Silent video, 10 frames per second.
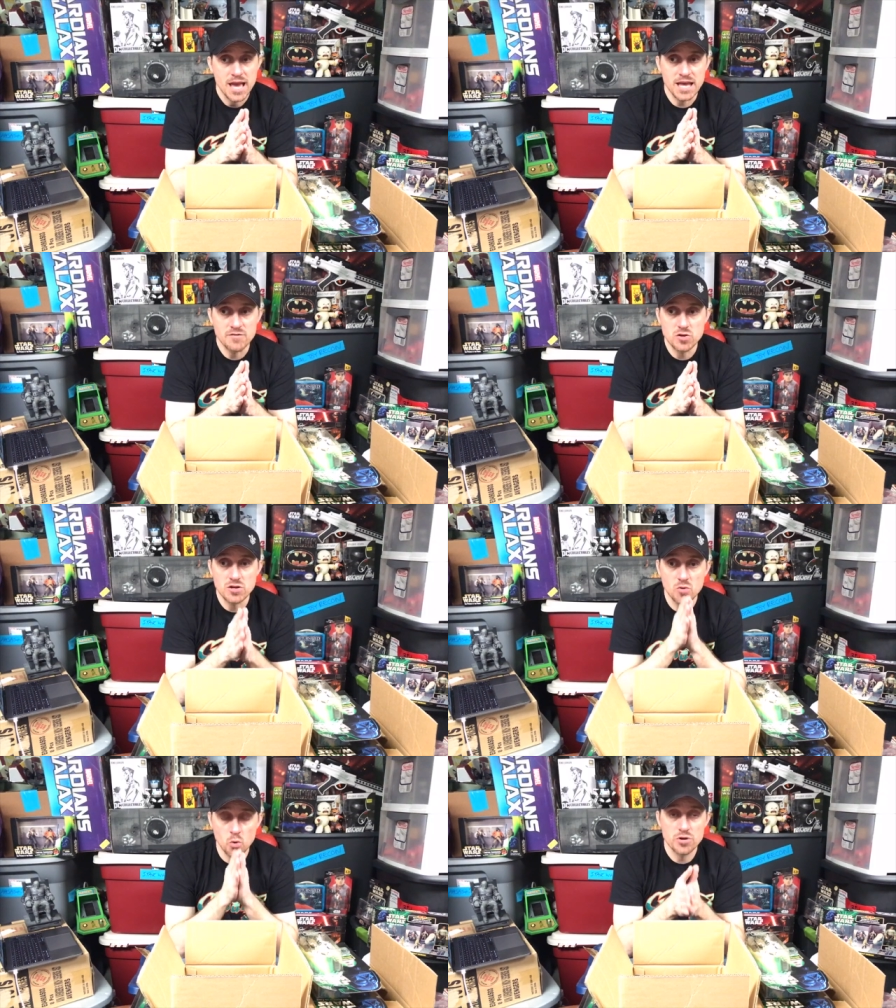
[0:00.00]
And if you
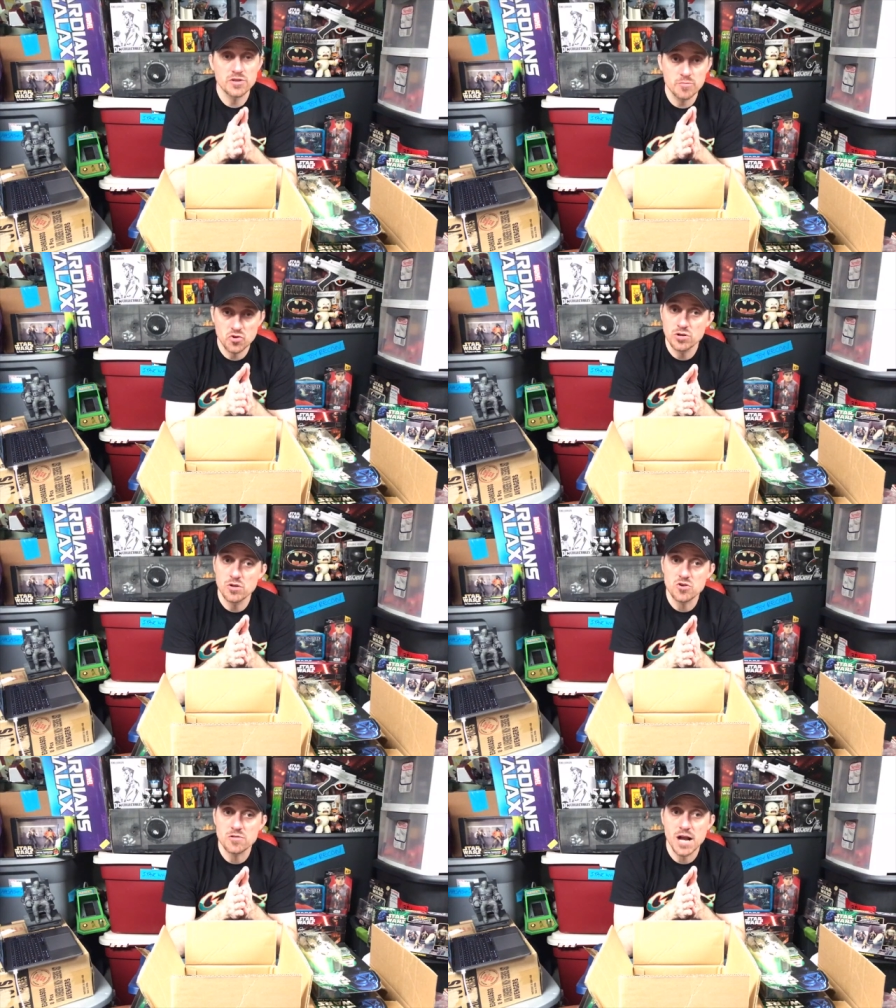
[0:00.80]
can order them through your
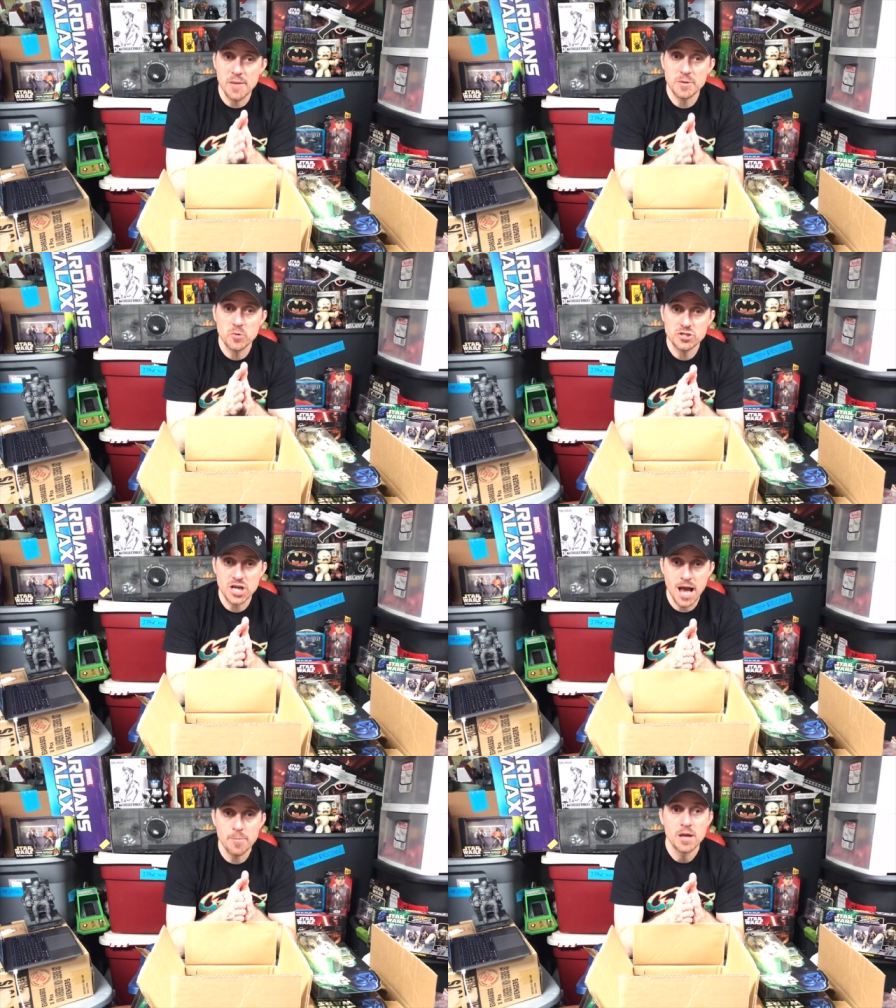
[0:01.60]
local comic book
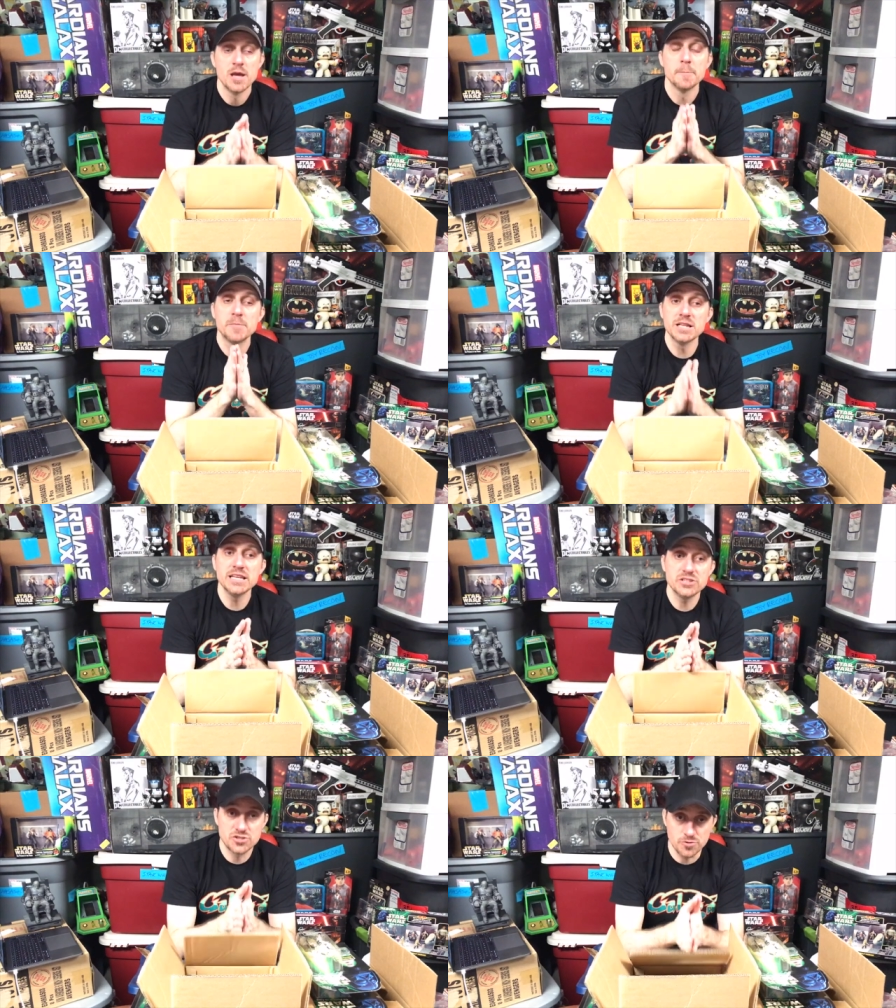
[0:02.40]
shop,
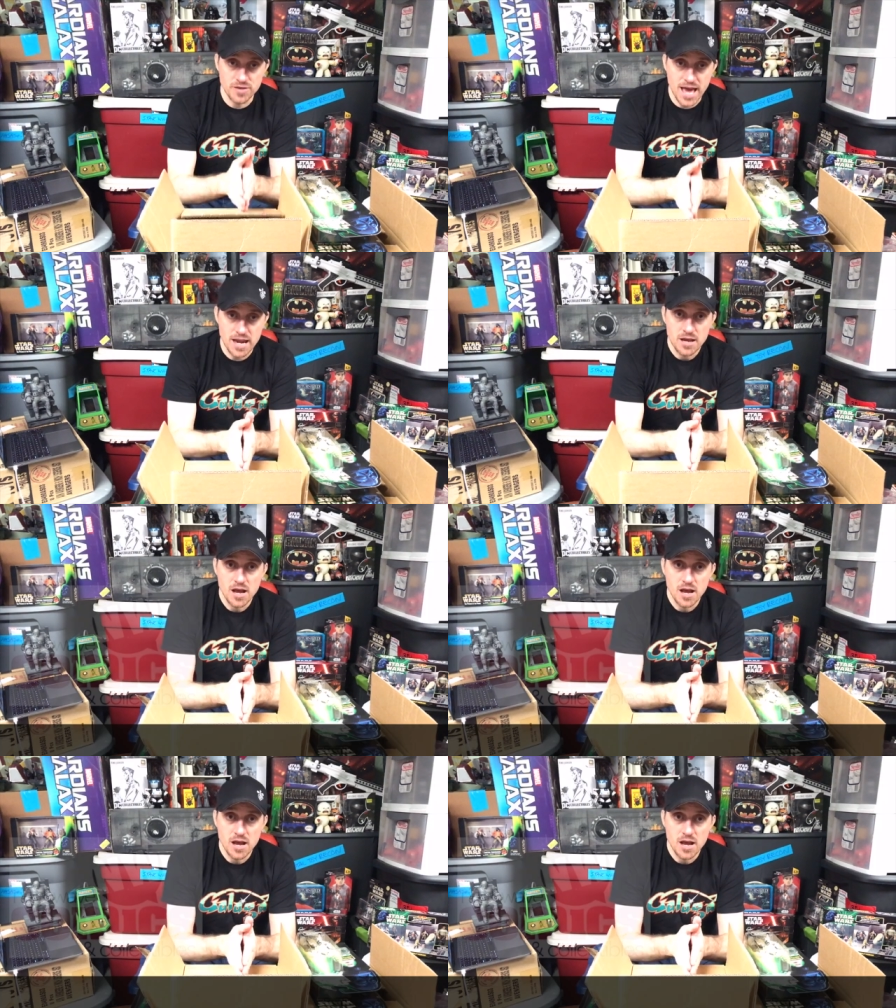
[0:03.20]
please do that.